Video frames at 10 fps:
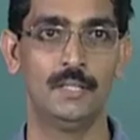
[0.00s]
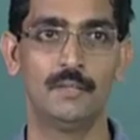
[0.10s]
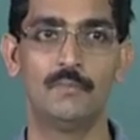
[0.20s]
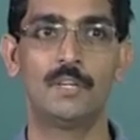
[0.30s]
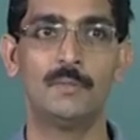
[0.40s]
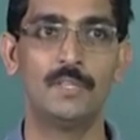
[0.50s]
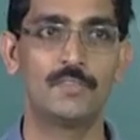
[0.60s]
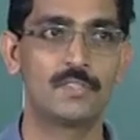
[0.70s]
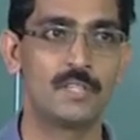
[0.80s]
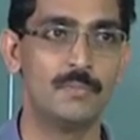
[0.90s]
what will be the
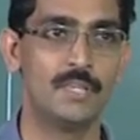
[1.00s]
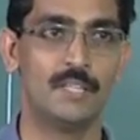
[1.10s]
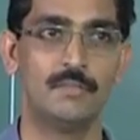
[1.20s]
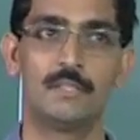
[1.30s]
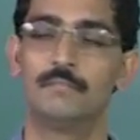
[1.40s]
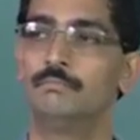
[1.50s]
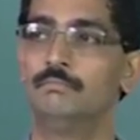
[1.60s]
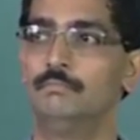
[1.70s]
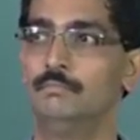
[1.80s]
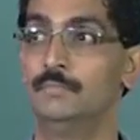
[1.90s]
system behavior?
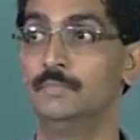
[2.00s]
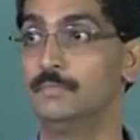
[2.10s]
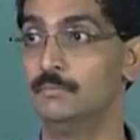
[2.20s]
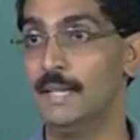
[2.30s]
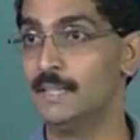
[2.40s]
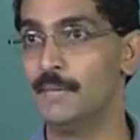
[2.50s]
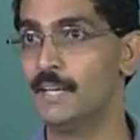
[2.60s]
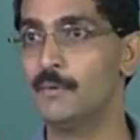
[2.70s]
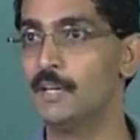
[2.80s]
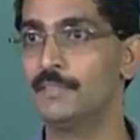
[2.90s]

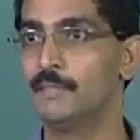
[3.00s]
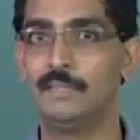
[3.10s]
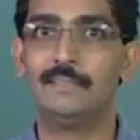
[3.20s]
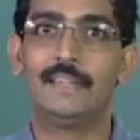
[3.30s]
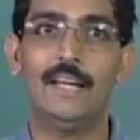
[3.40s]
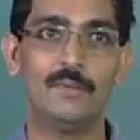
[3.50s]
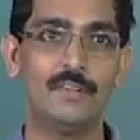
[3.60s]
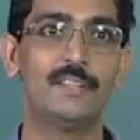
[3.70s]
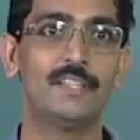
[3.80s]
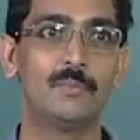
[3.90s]
Mathematical model will say, well, can't do
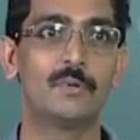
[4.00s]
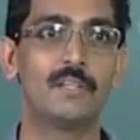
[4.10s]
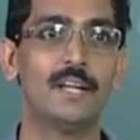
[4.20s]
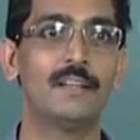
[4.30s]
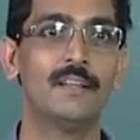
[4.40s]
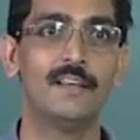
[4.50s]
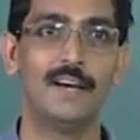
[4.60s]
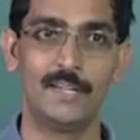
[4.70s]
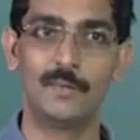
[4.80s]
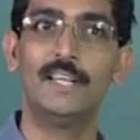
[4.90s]
anything about that,
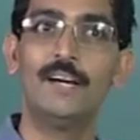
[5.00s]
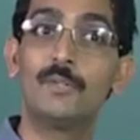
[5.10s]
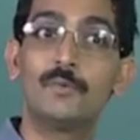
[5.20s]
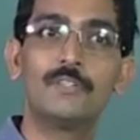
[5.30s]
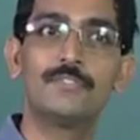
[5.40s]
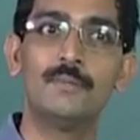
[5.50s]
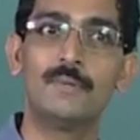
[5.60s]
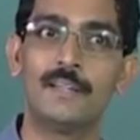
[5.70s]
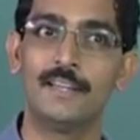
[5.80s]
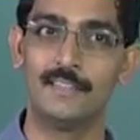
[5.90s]
I only have this one
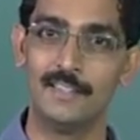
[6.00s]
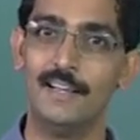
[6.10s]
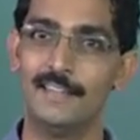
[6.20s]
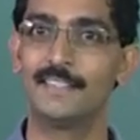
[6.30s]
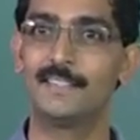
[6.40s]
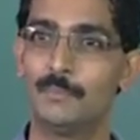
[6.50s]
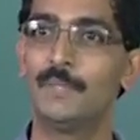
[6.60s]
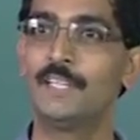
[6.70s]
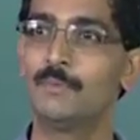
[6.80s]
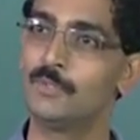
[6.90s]
formula, right, I will simply
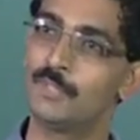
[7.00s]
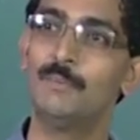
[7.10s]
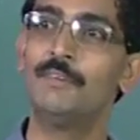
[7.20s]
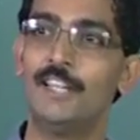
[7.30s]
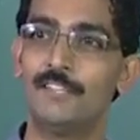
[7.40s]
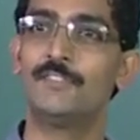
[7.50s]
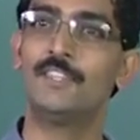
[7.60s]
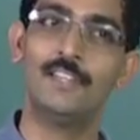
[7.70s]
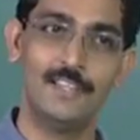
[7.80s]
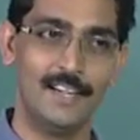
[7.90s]
keep, you give me value of
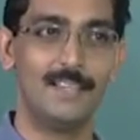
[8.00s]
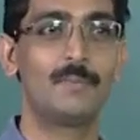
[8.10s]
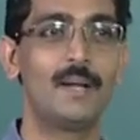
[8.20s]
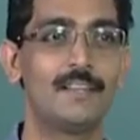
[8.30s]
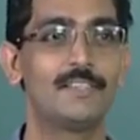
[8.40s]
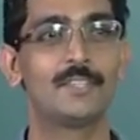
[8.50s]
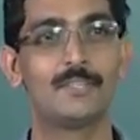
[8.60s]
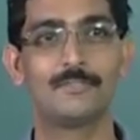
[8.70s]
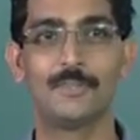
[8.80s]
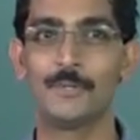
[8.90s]
G, I will plot this
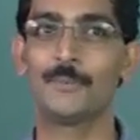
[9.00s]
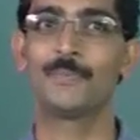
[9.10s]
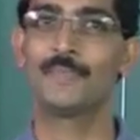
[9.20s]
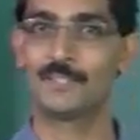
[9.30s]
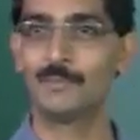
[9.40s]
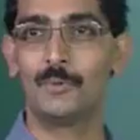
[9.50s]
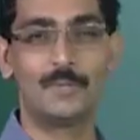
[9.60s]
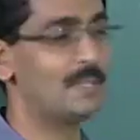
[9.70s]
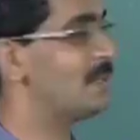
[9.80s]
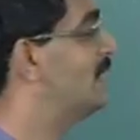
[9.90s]
curve for you, that is about
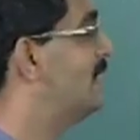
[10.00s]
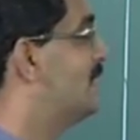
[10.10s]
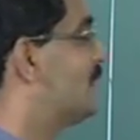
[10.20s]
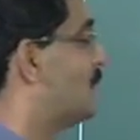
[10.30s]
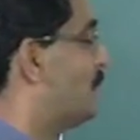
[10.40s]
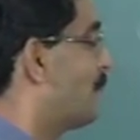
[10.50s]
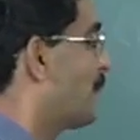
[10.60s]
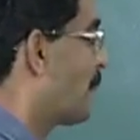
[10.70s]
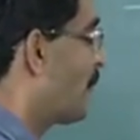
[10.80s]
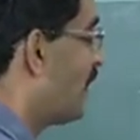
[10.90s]
it. So
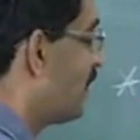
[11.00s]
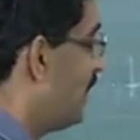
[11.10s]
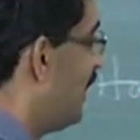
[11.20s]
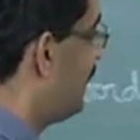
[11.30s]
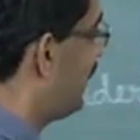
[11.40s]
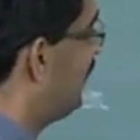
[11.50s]
that again